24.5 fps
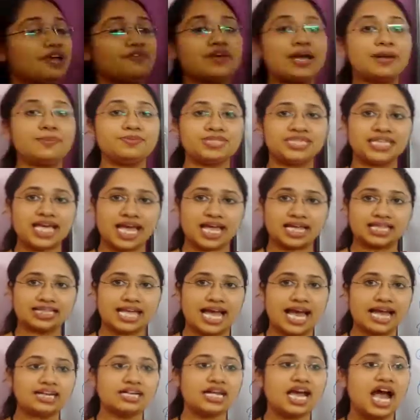if I am saying
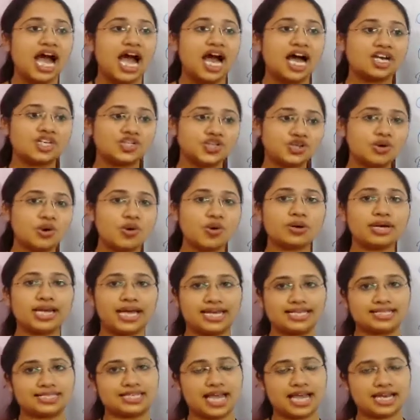that Ashok
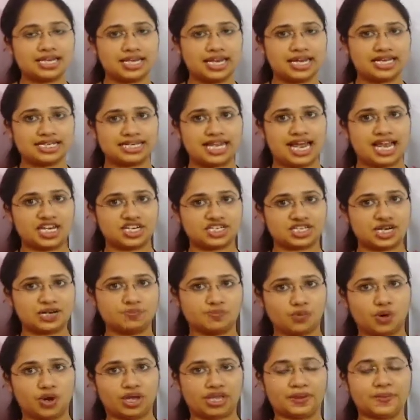is an
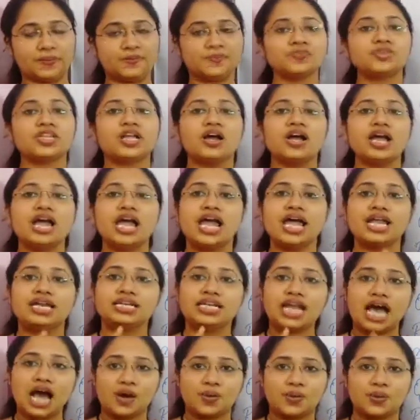intelligent boy.
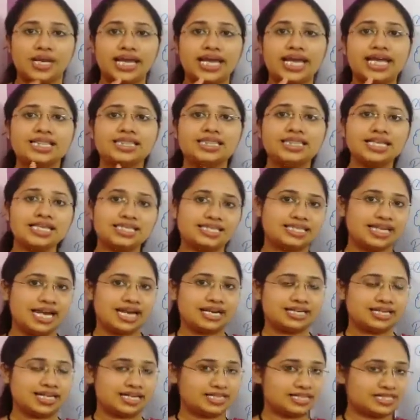Now, in this
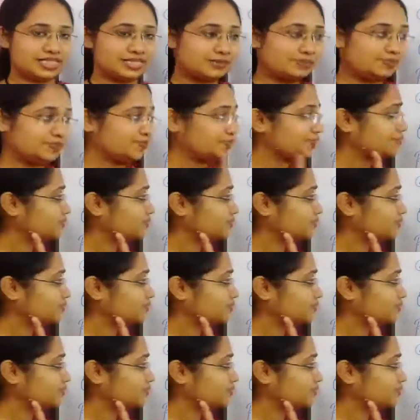sentence,